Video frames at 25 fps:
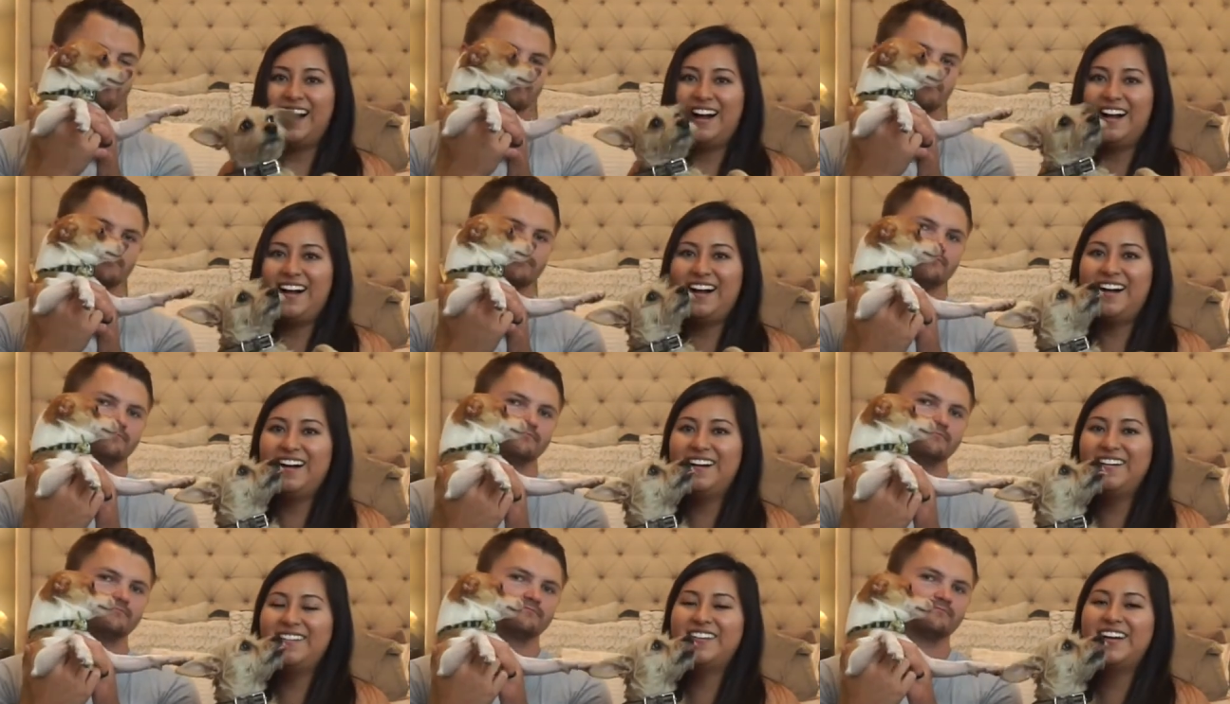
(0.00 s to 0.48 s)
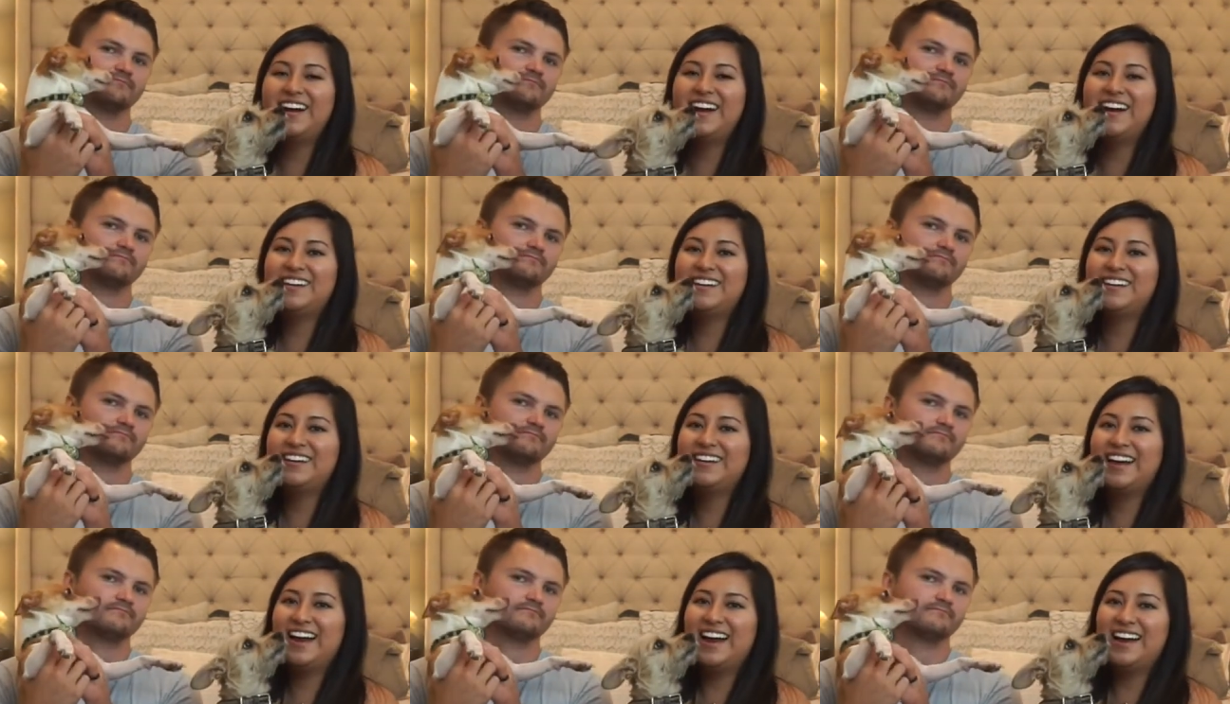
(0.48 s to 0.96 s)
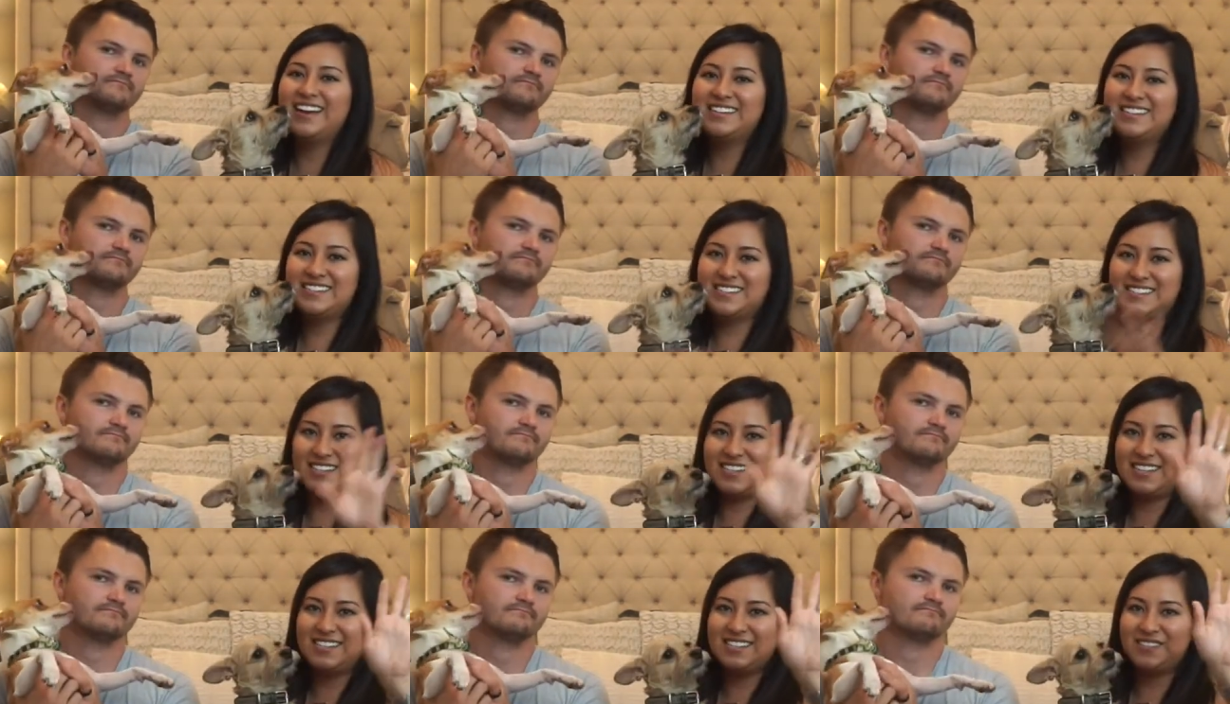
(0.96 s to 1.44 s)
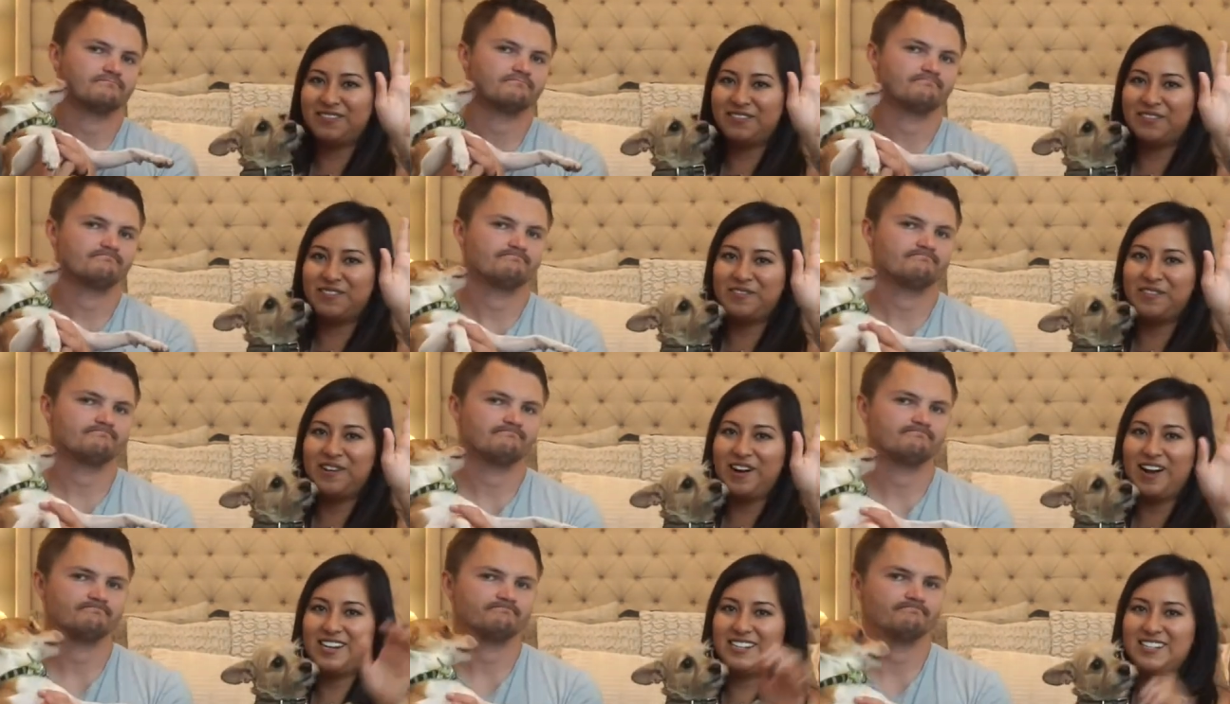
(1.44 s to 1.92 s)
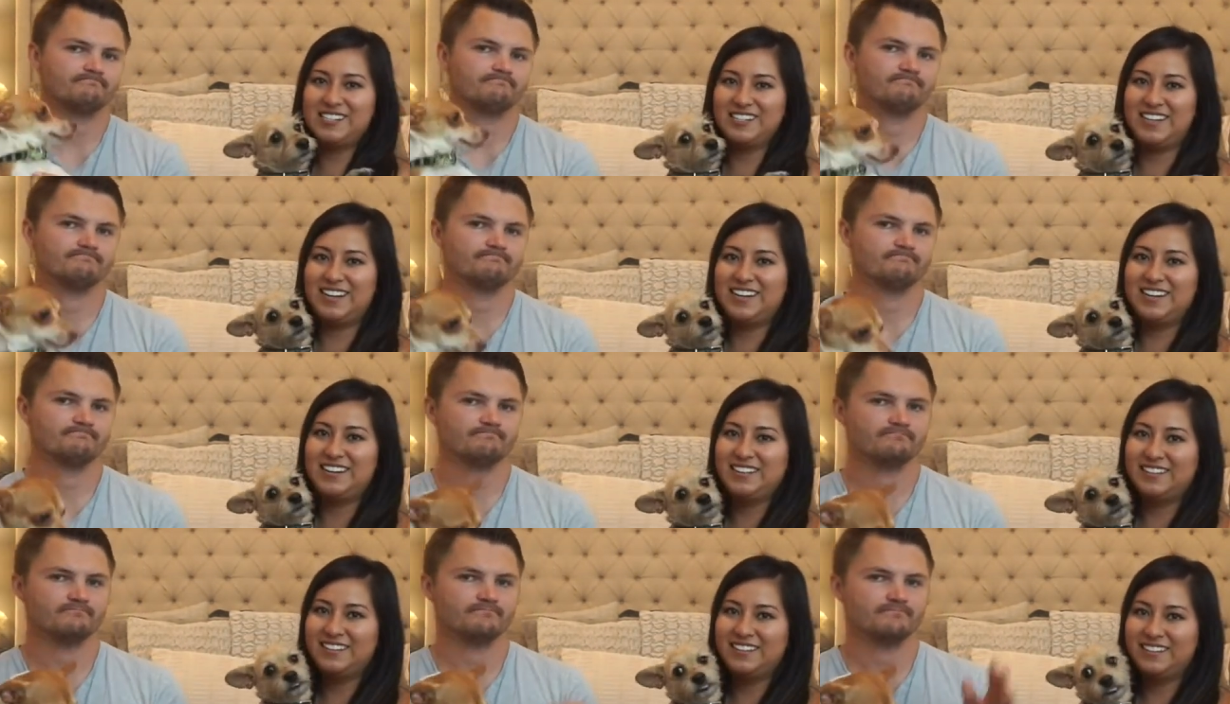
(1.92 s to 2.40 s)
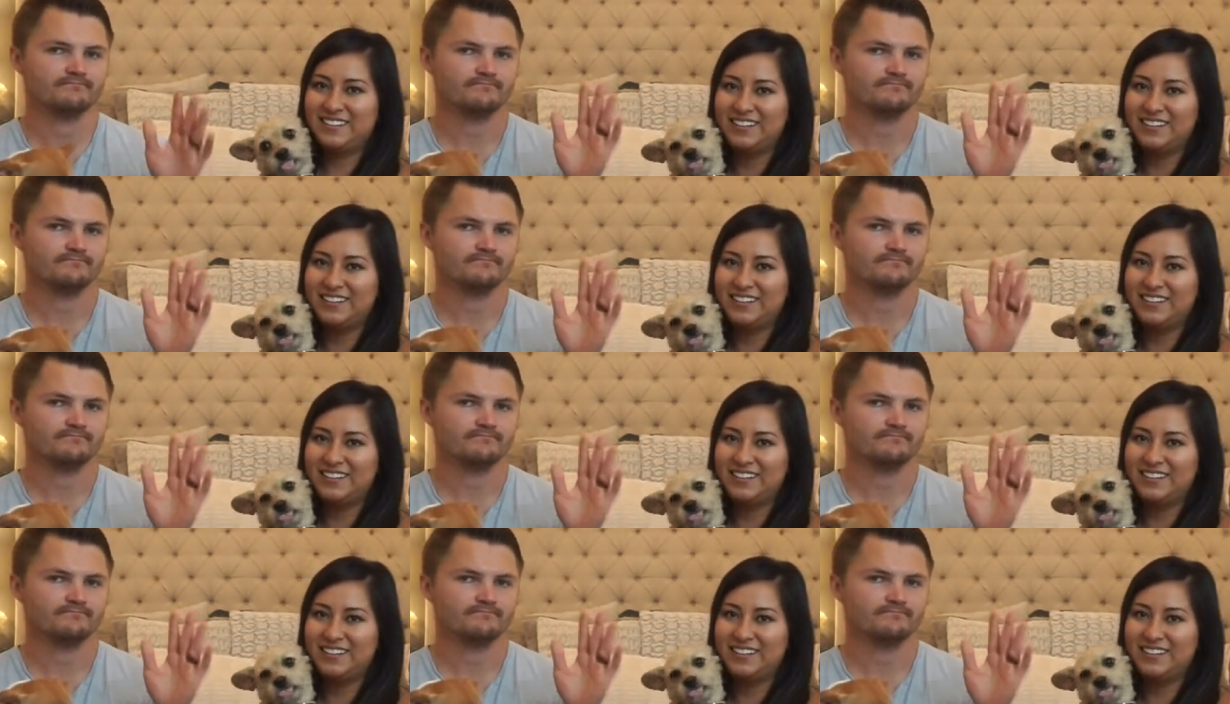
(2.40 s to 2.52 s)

Speaker 1: Alright, you guys. Thanks for watching.